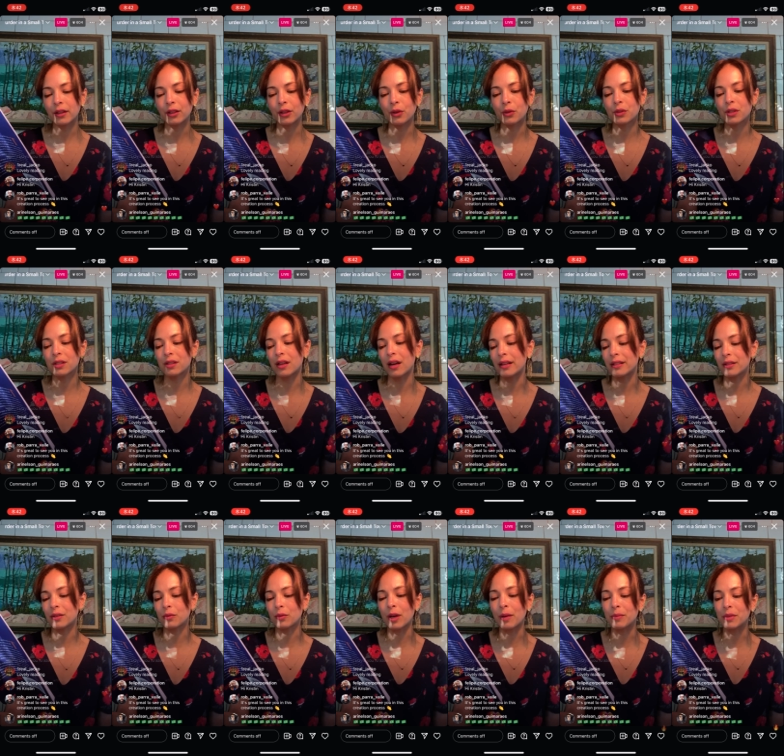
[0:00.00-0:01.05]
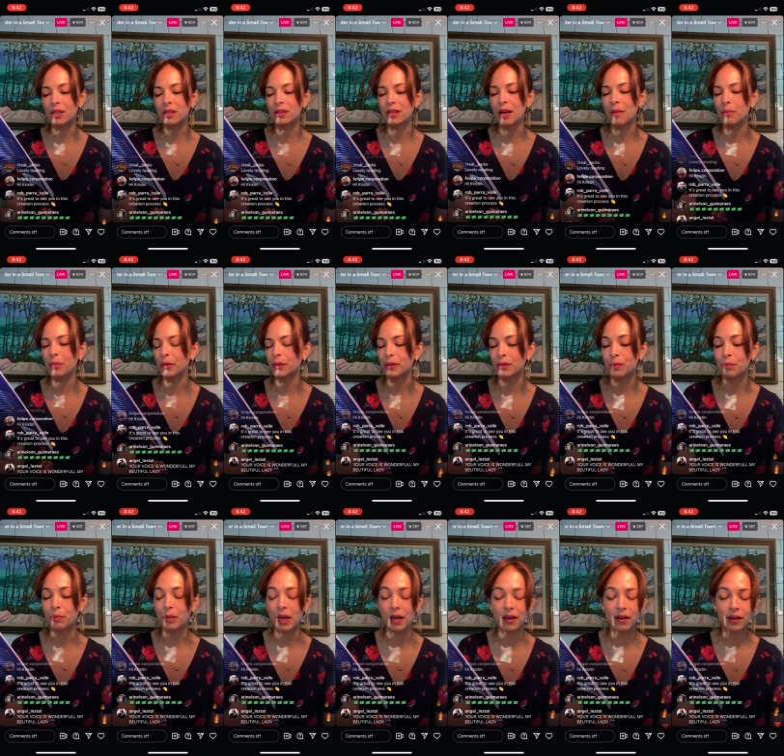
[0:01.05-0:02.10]
Audrey, my sister.
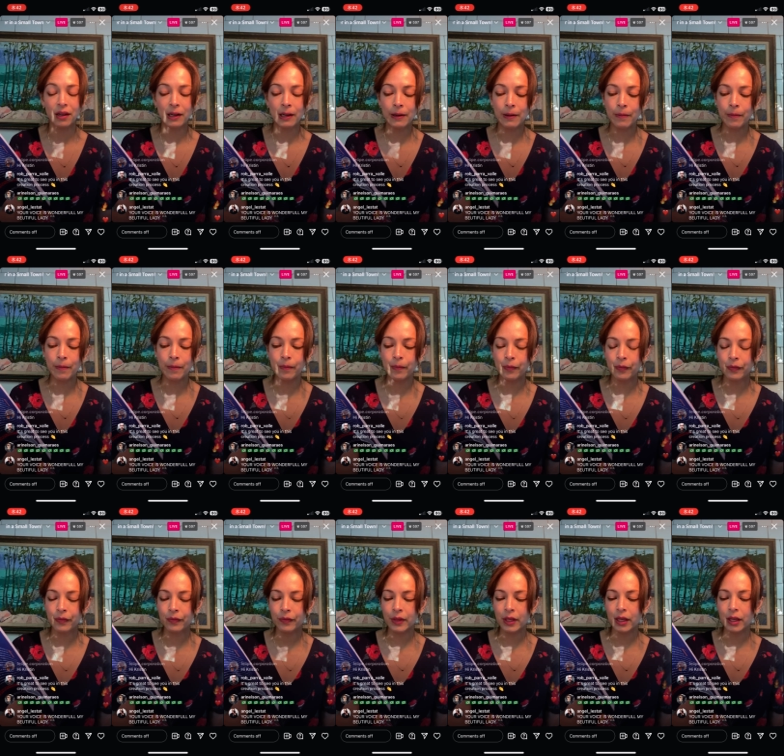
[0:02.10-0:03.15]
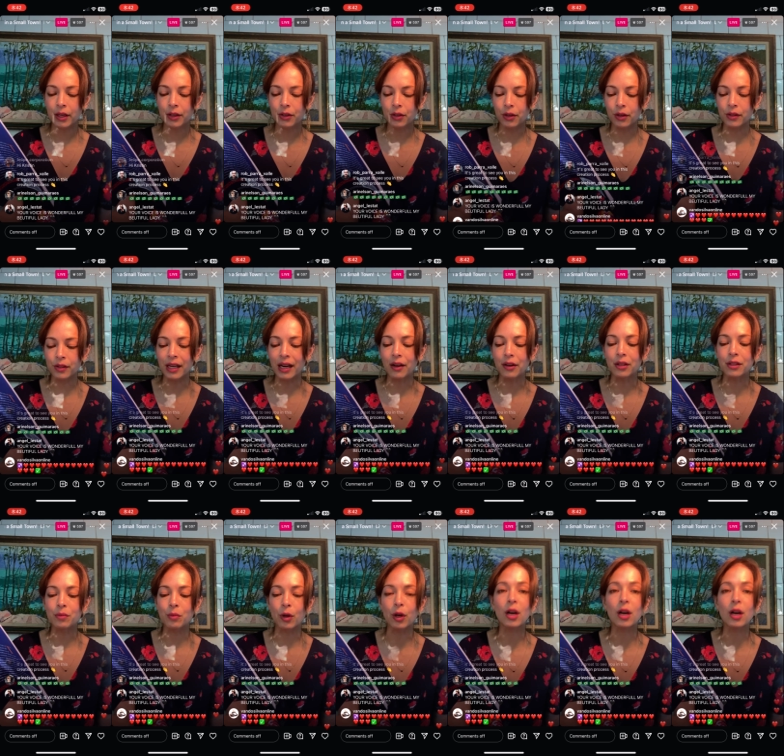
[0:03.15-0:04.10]
He closed his eyes and rubbed his temples,